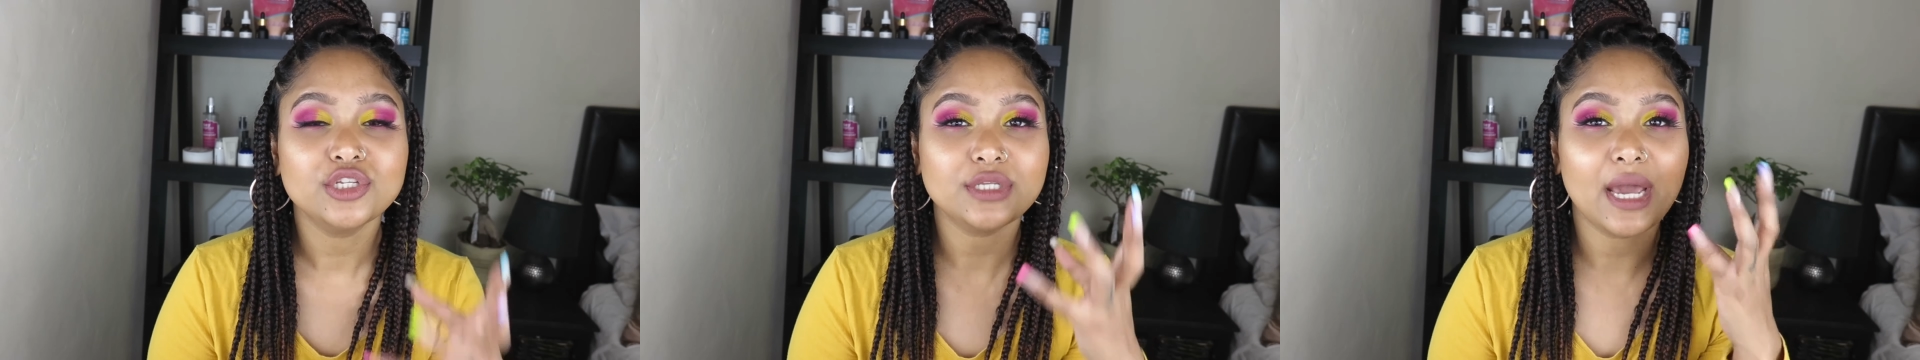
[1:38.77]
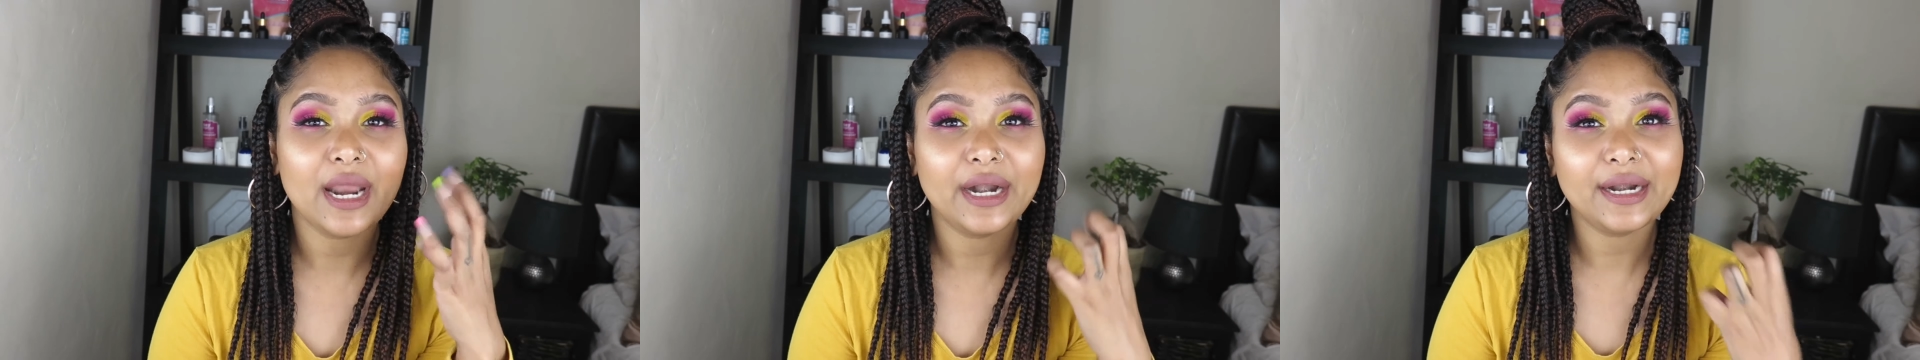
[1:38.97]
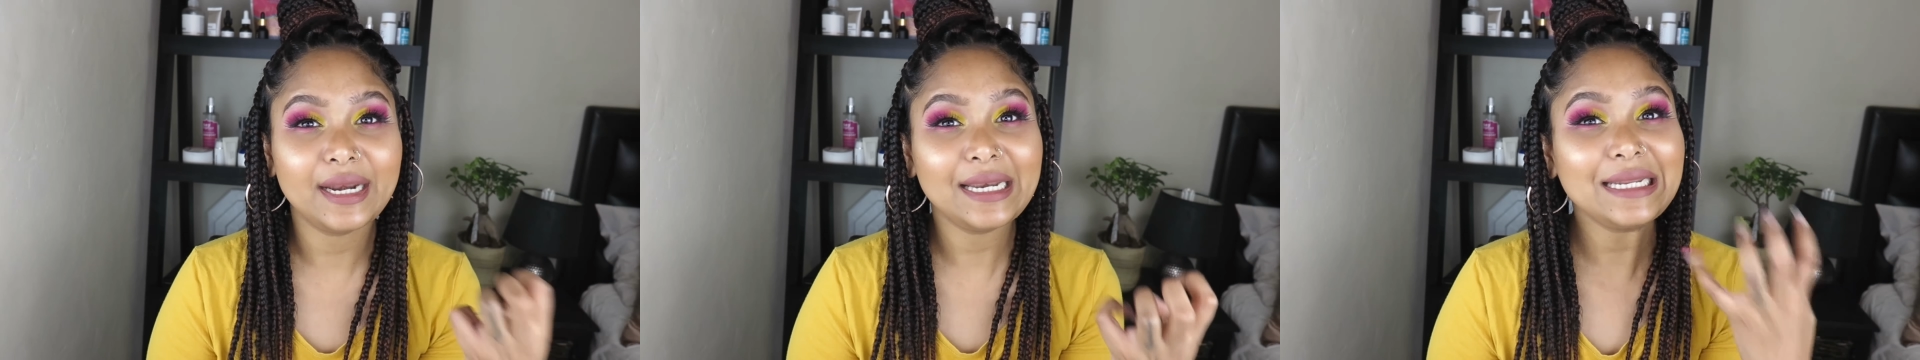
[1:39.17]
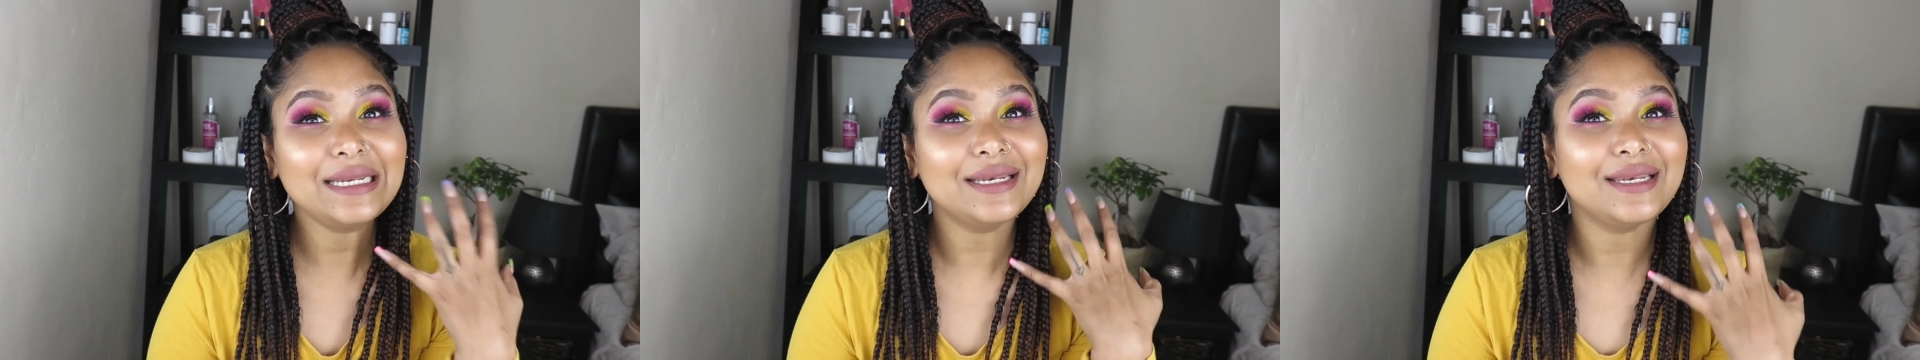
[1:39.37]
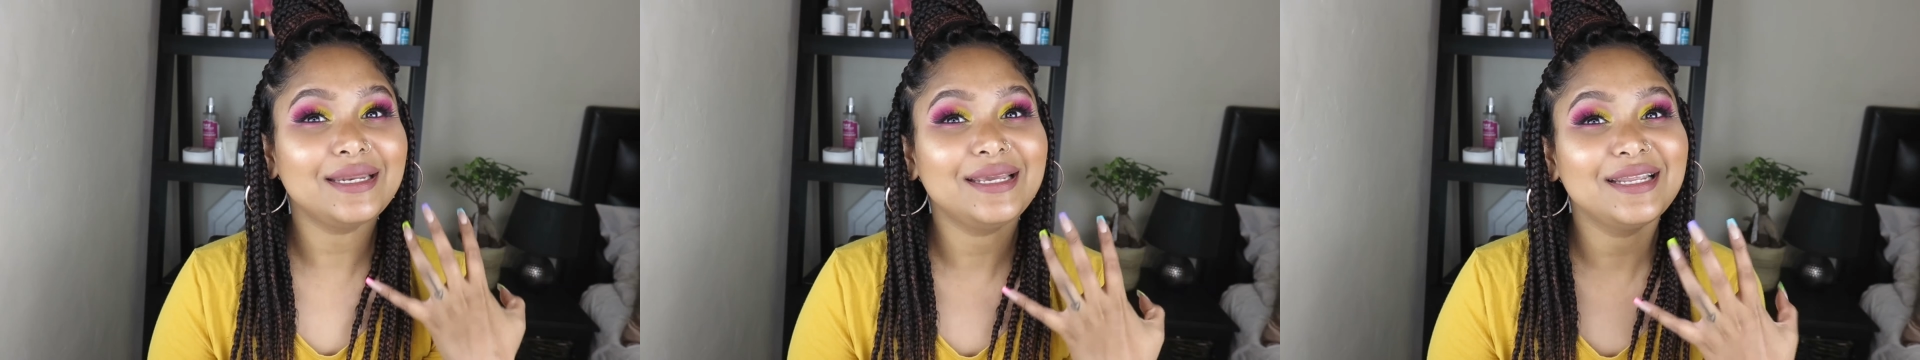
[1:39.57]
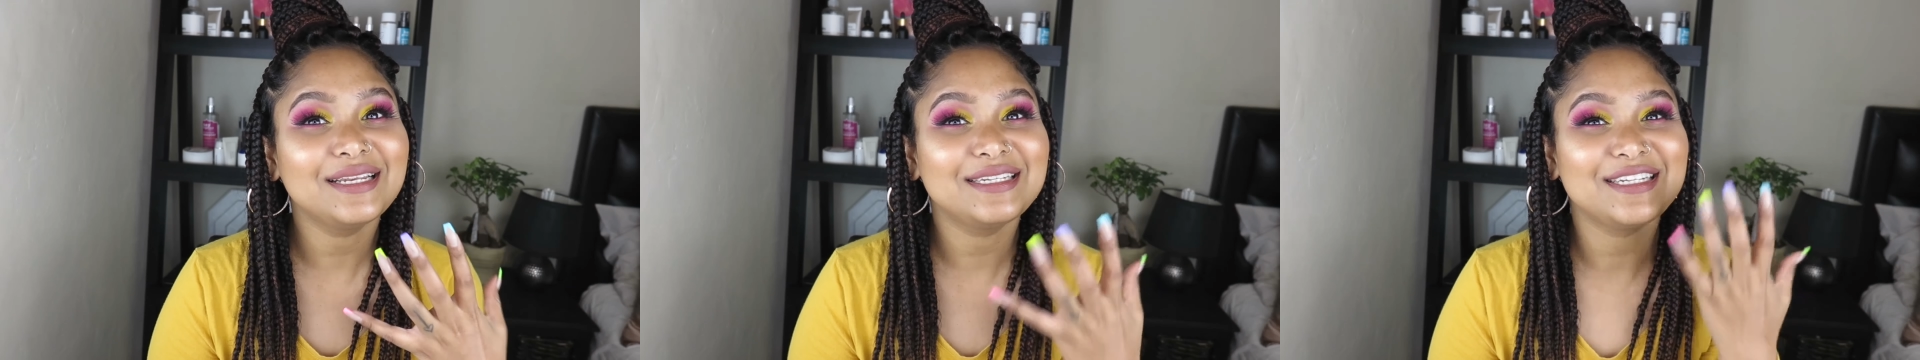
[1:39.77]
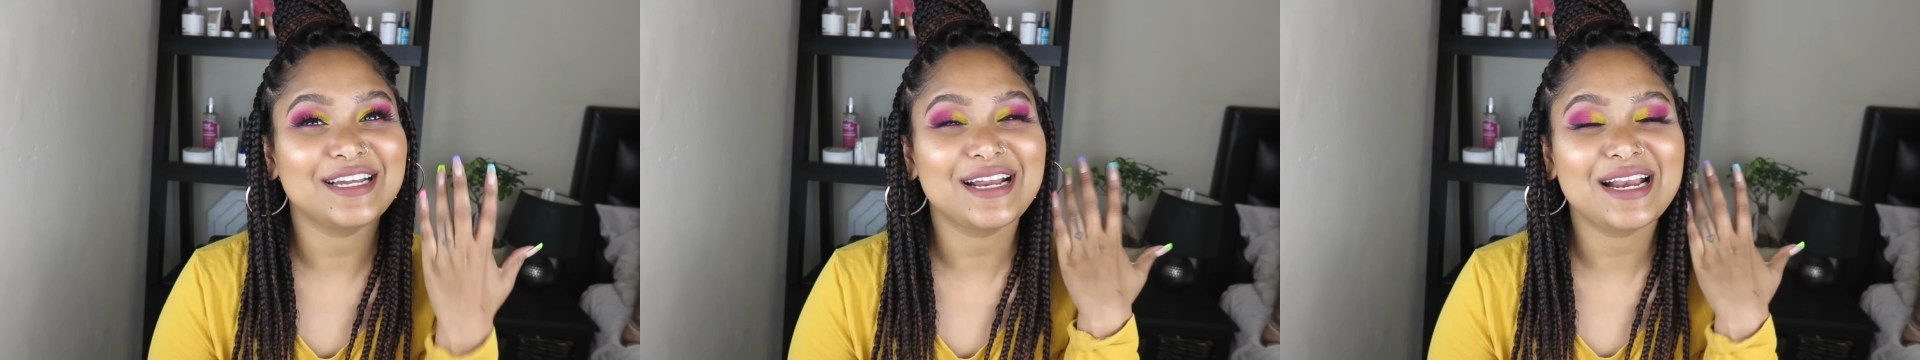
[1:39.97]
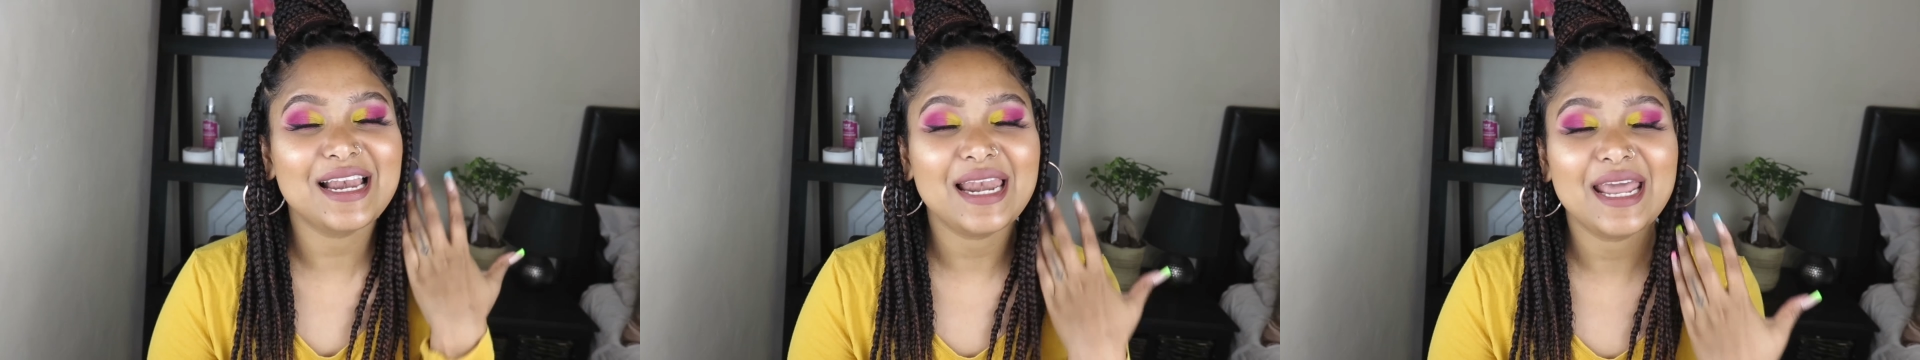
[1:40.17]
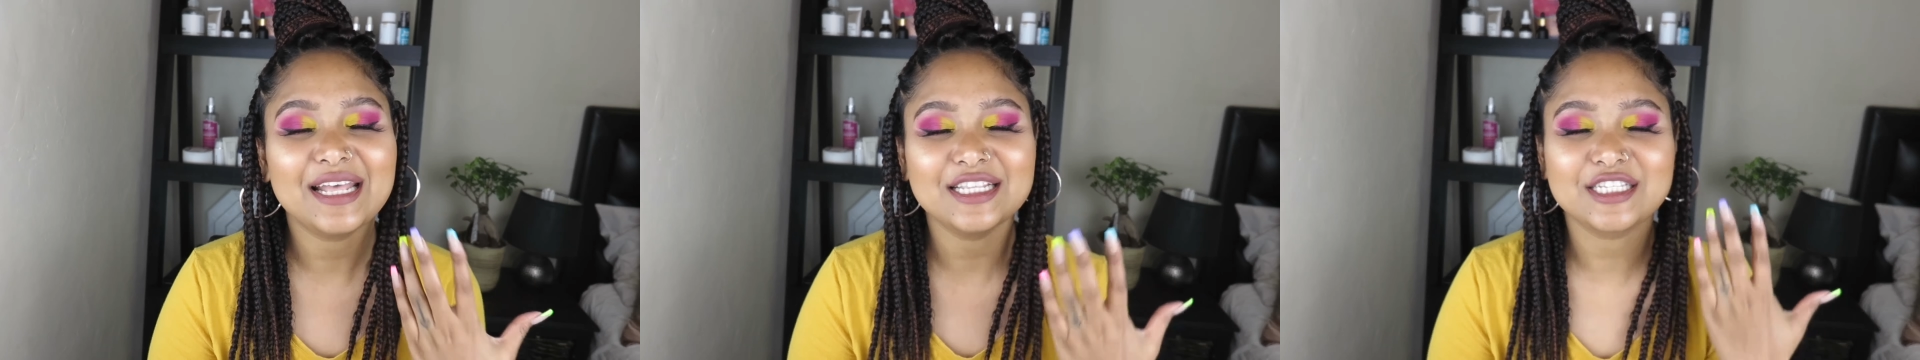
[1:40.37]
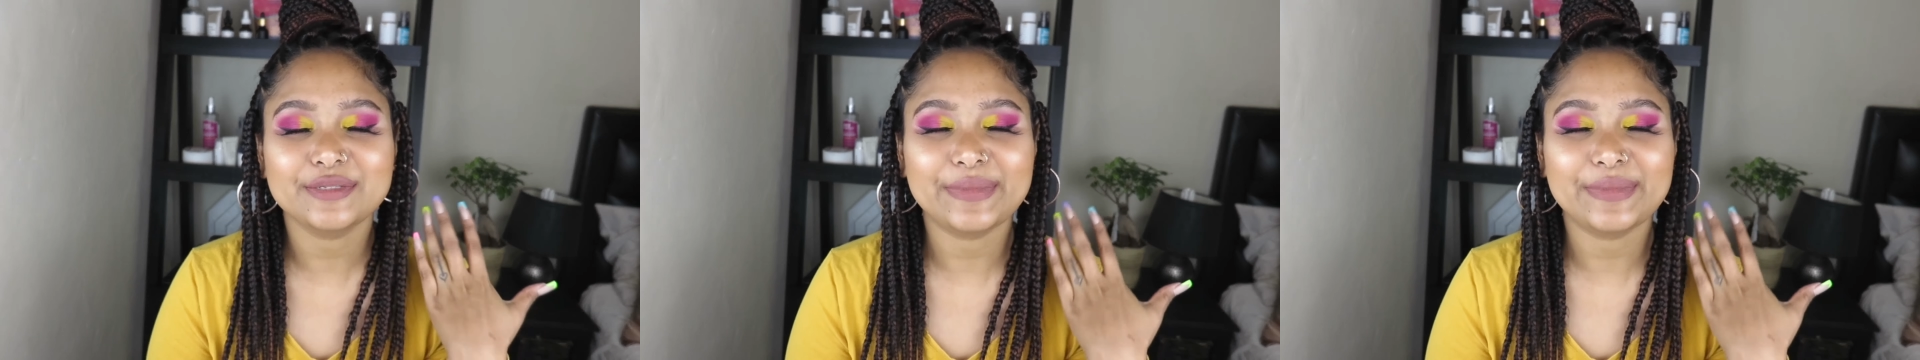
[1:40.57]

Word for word: so I really need to cleanse